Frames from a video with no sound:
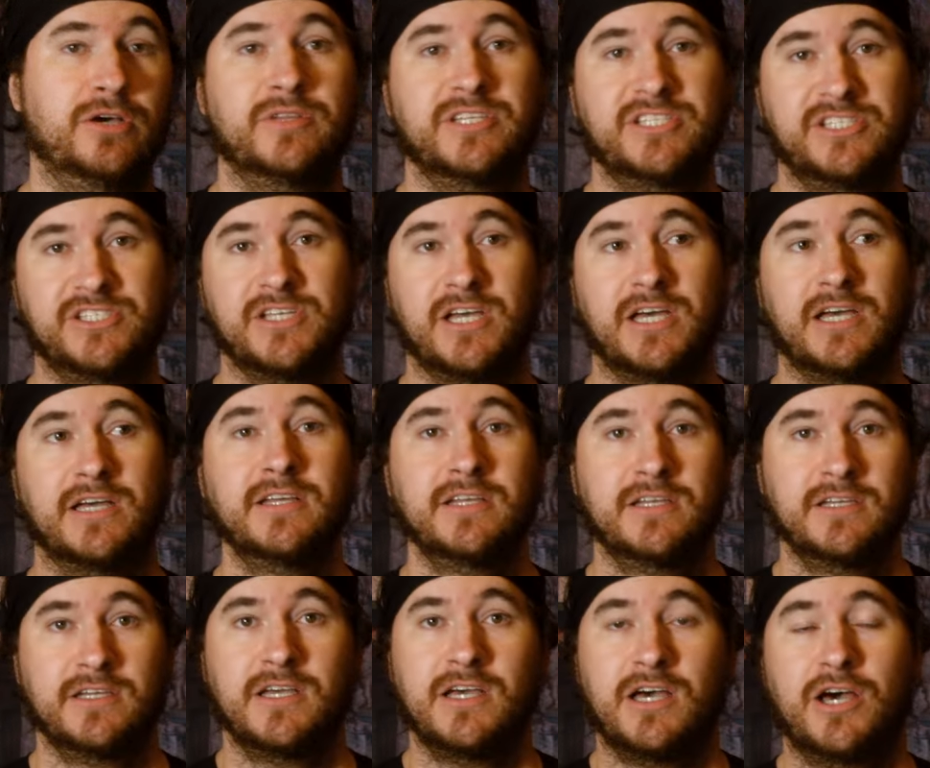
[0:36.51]
This is
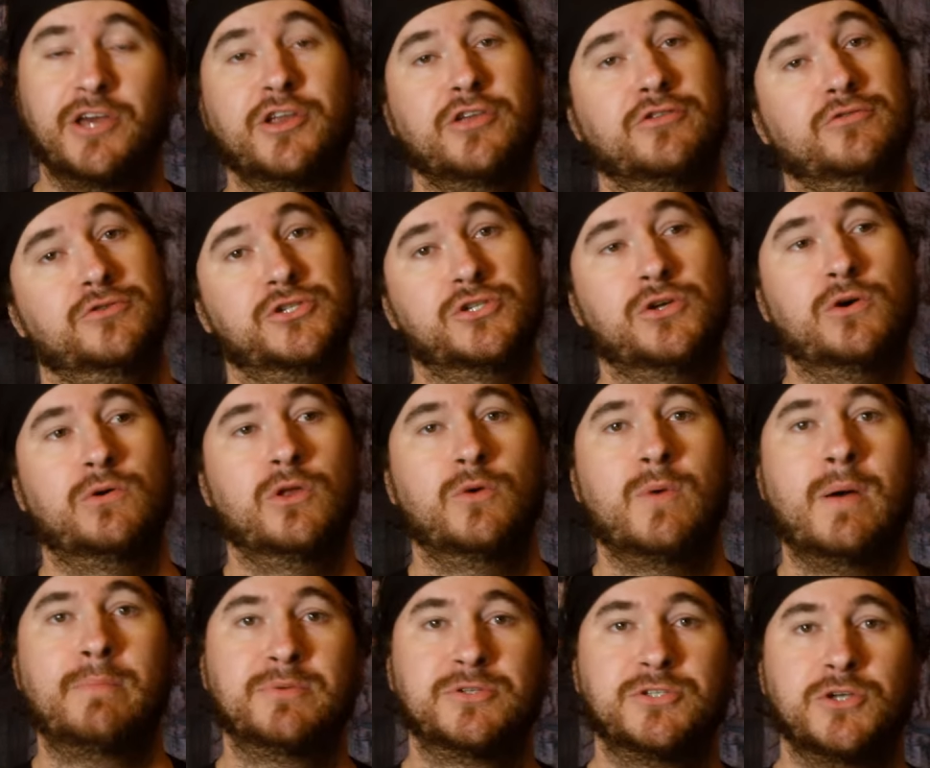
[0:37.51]
another
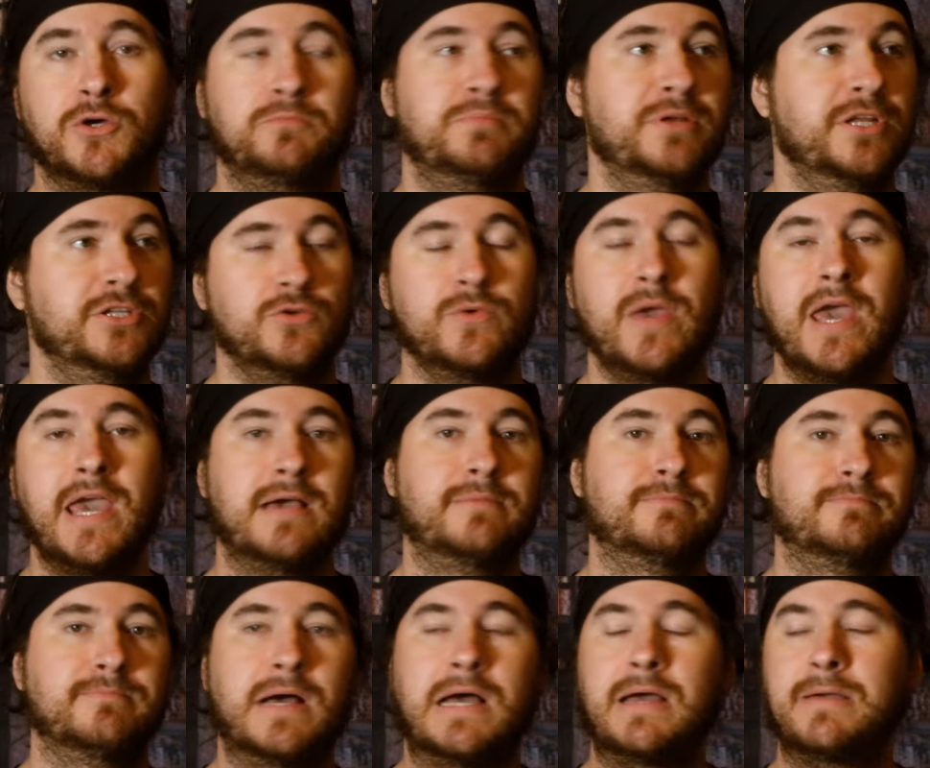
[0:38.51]
solo episode, but it's okay.
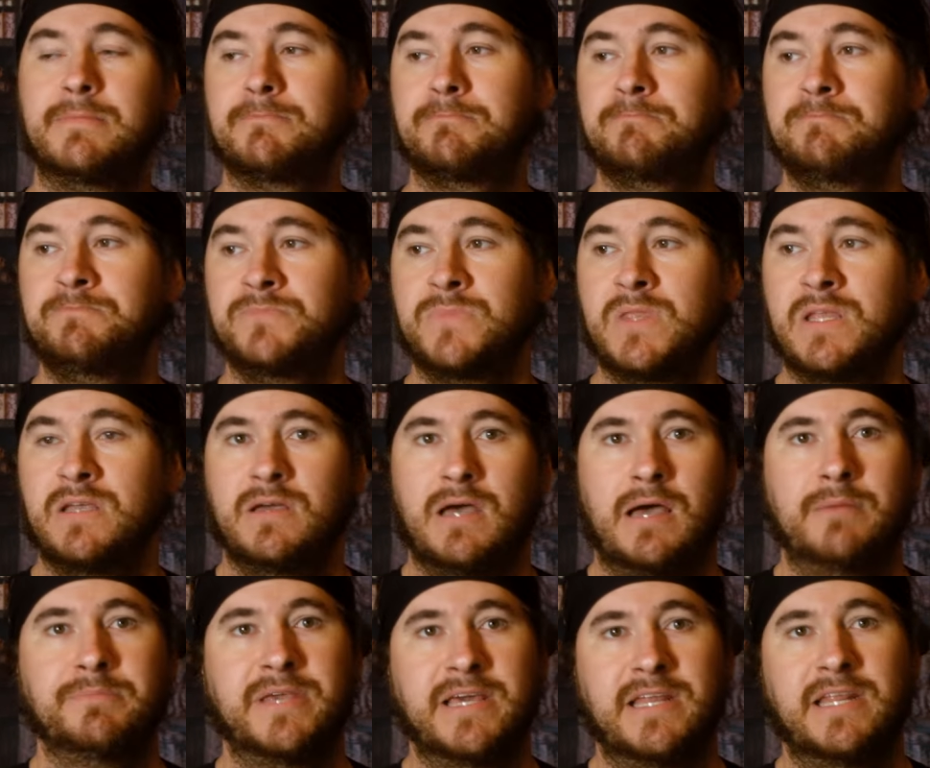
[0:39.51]

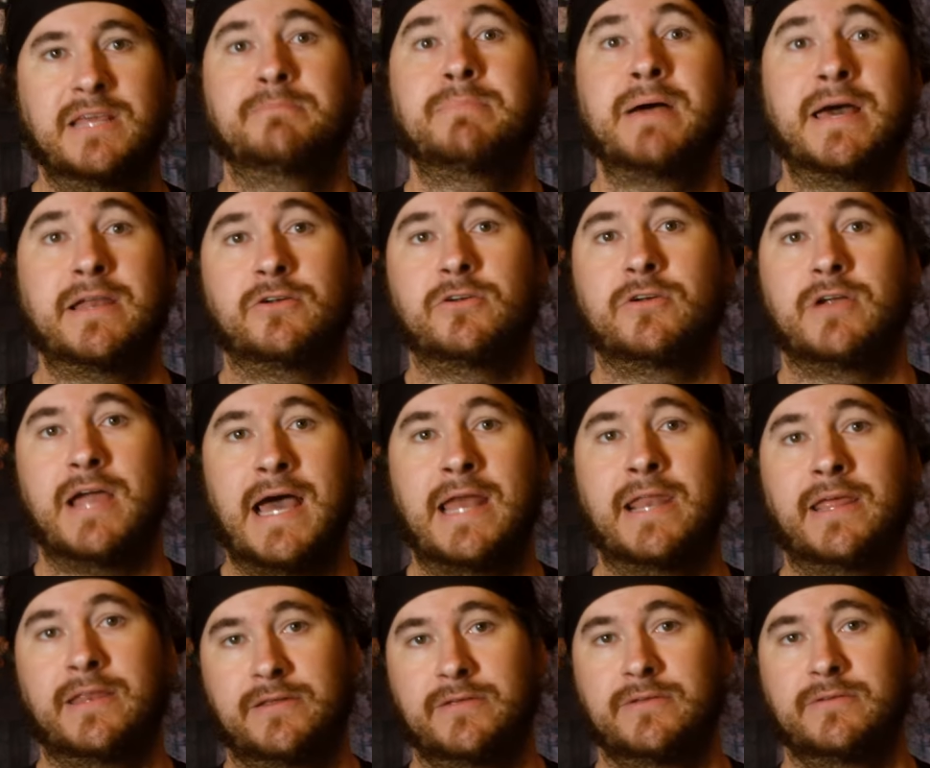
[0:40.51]
I'm getting better
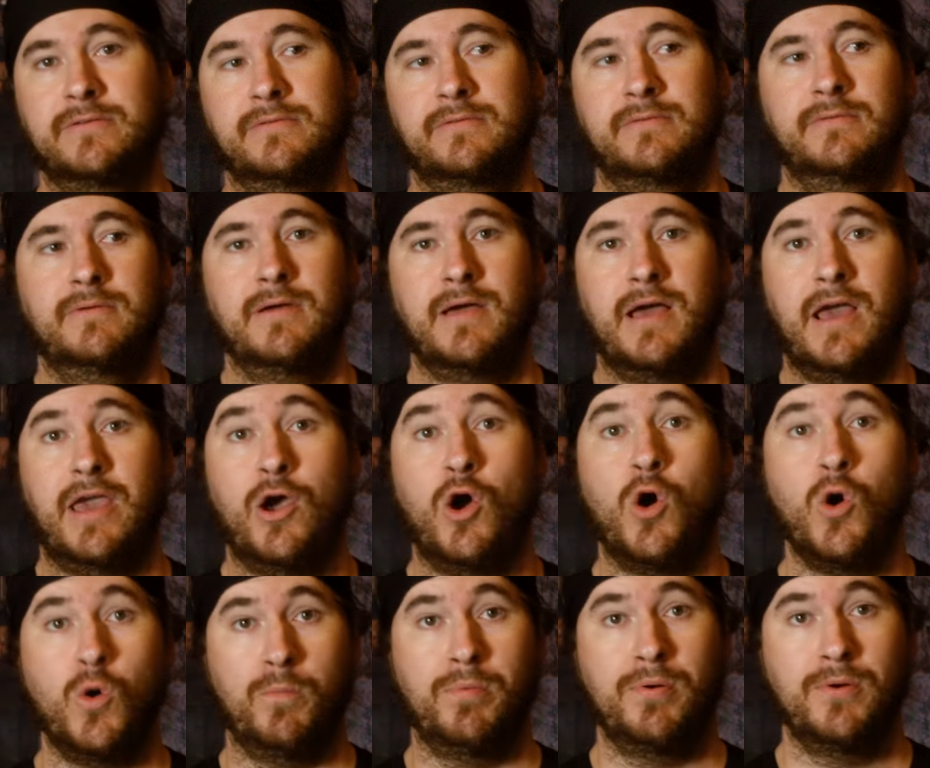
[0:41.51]
at it. I
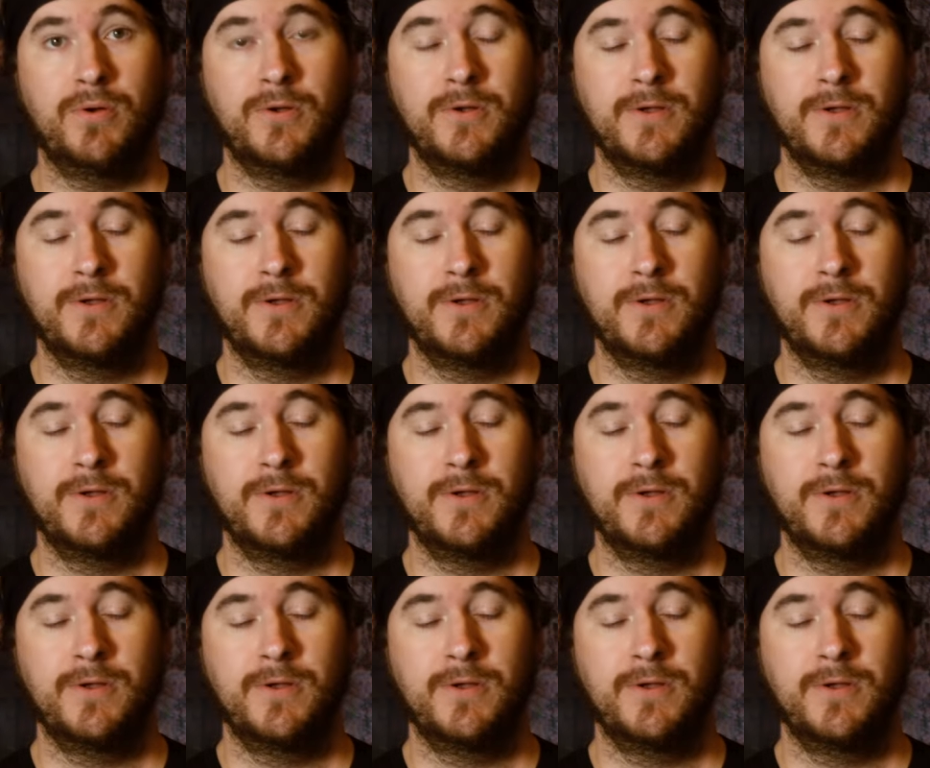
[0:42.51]
hope.